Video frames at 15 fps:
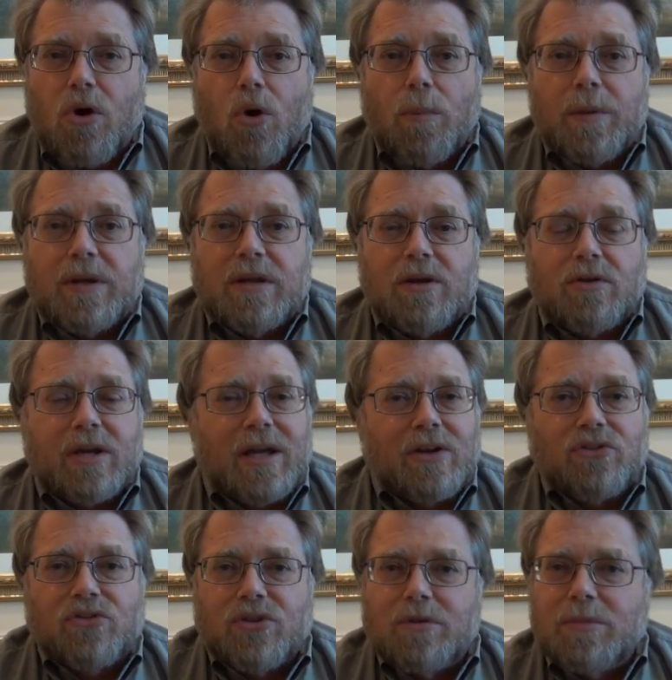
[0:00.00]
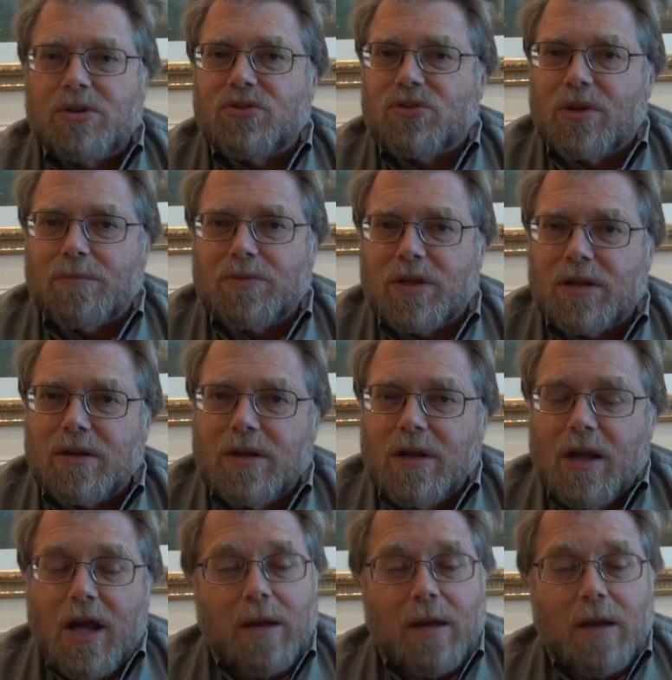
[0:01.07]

hoping they'll catch them in something.